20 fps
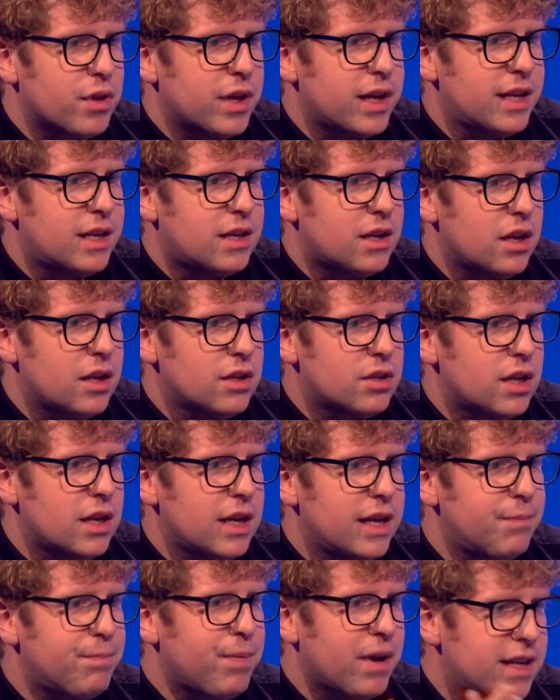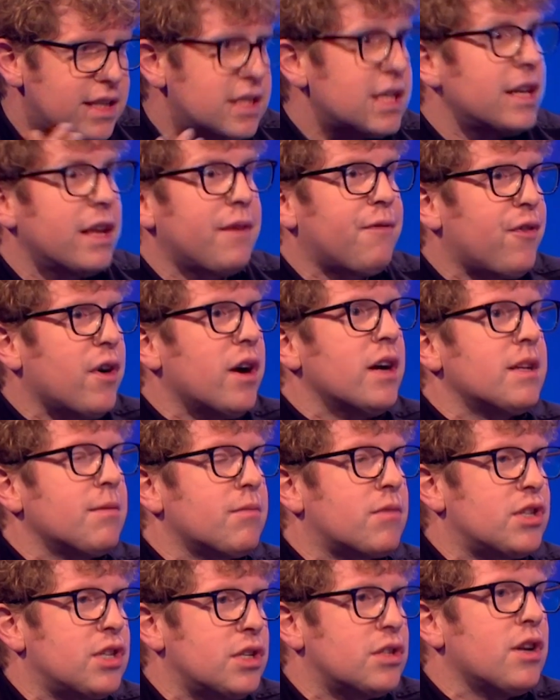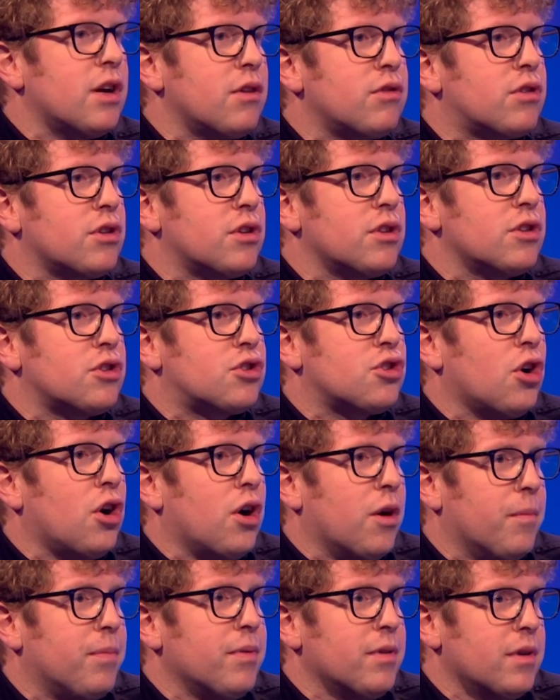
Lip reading: that he said he fired him because he's no good at the job.